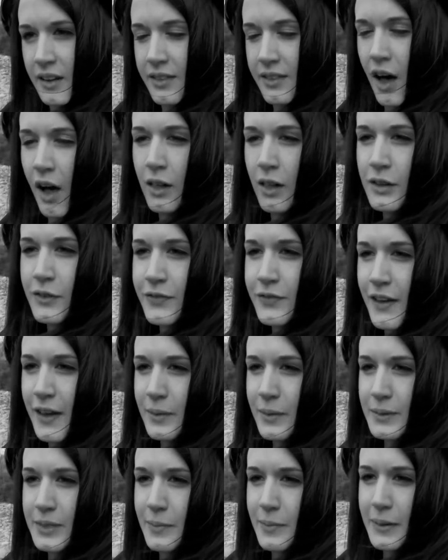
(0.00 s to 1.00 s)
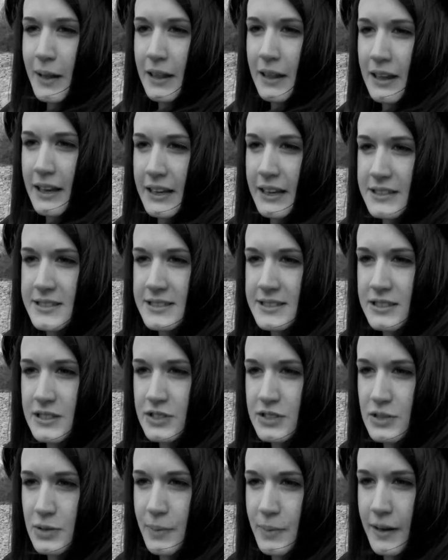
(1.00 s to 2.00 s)
The whole affair with the police and
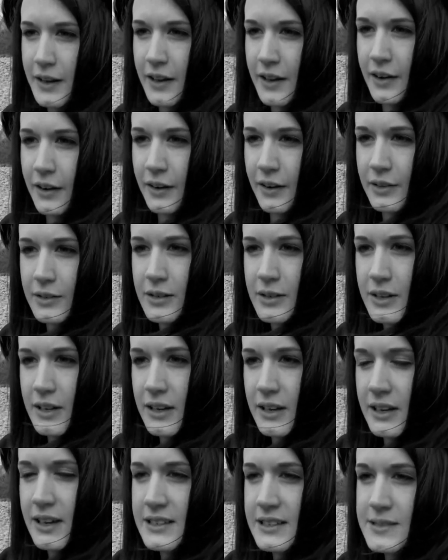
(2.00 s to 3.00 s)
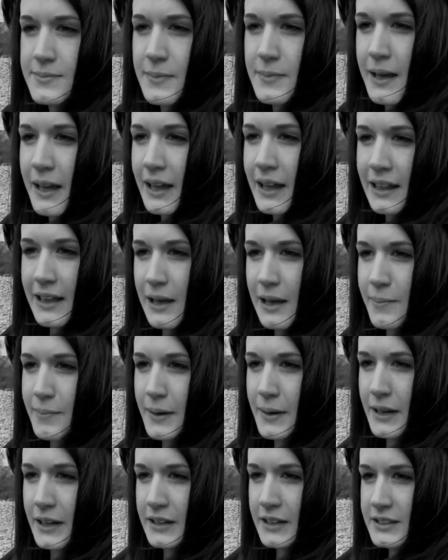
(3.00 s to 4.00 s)
the superhero is merely a
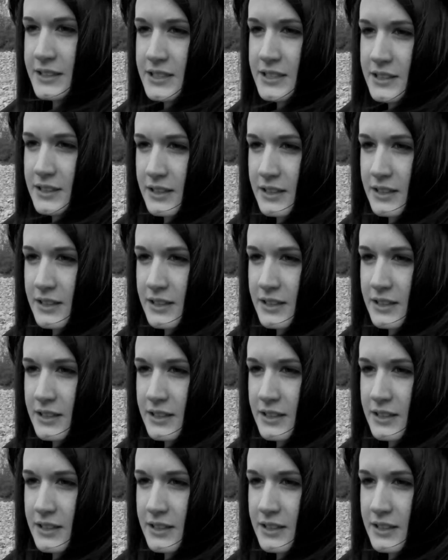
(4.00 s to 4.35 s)
bid